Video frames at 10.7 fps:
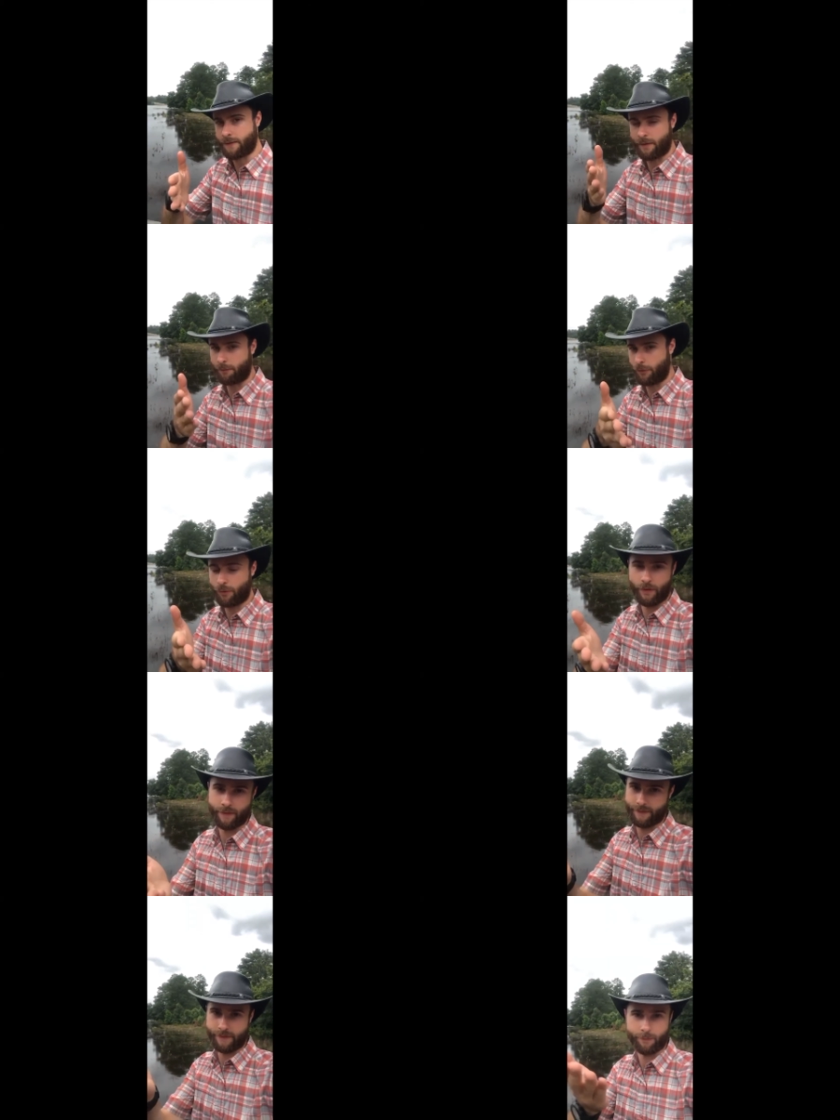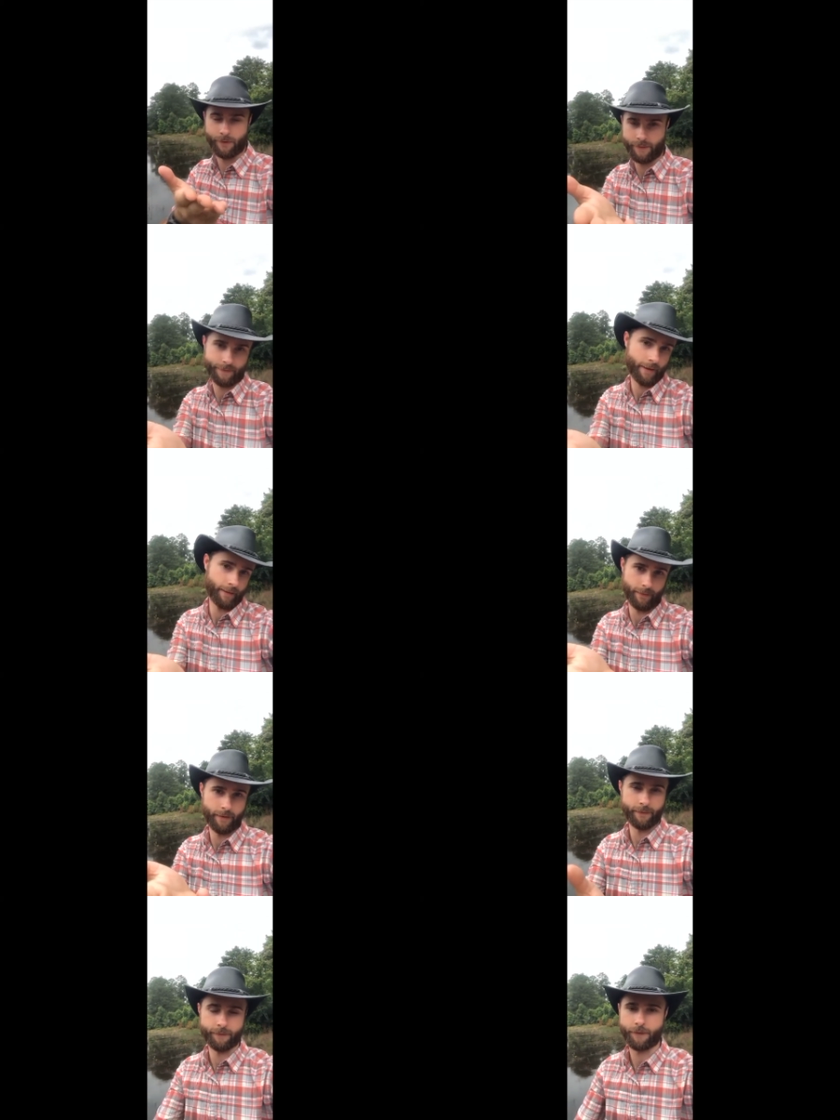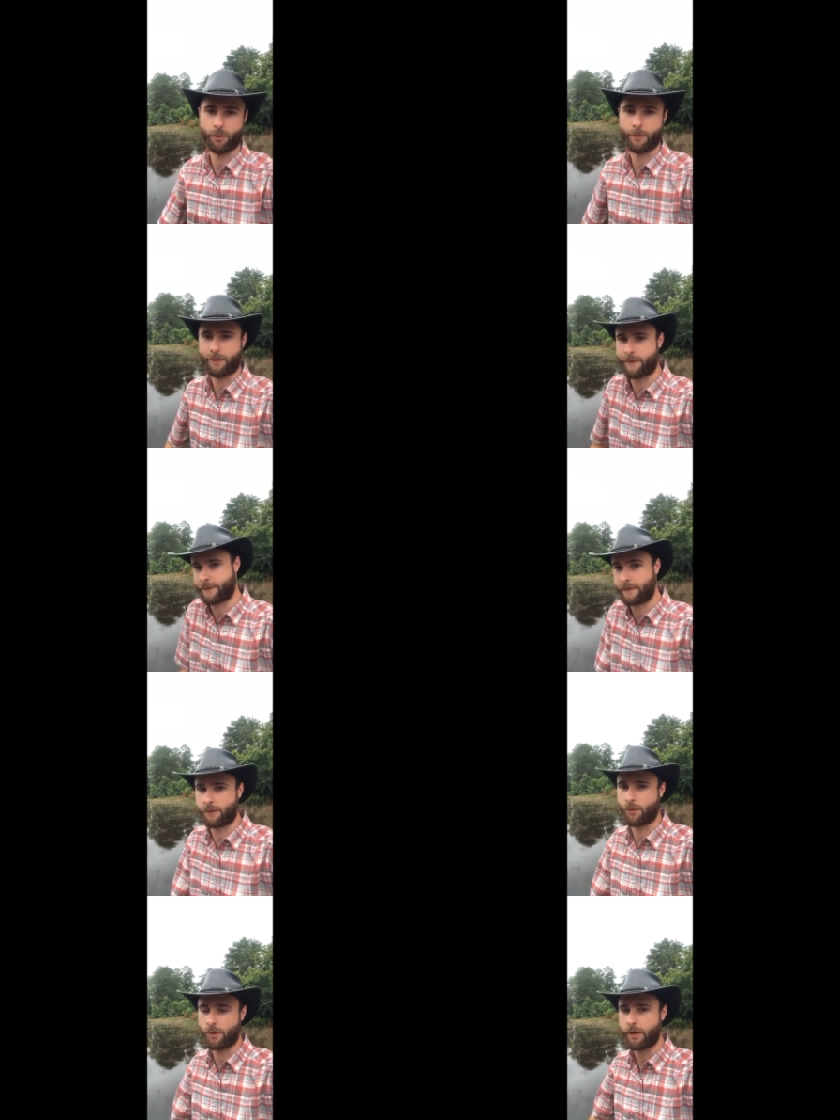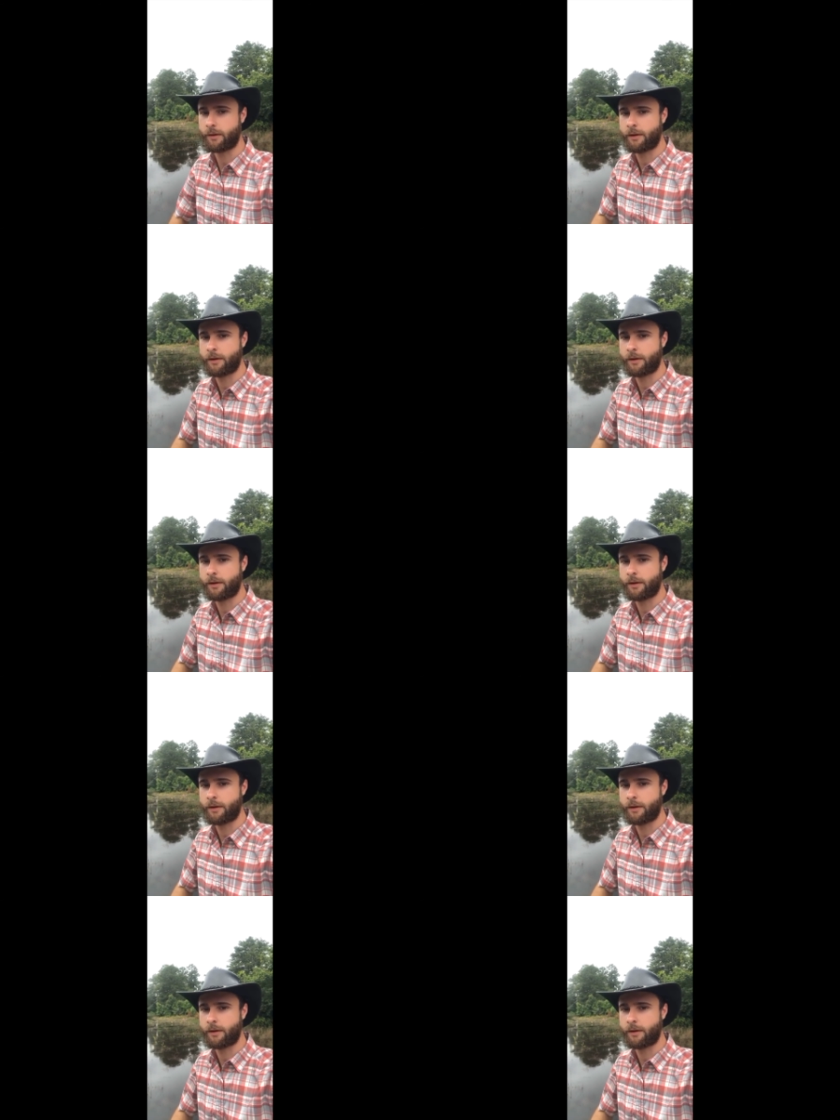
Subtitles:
that you didn't see, because I didn't film it because it's a creek,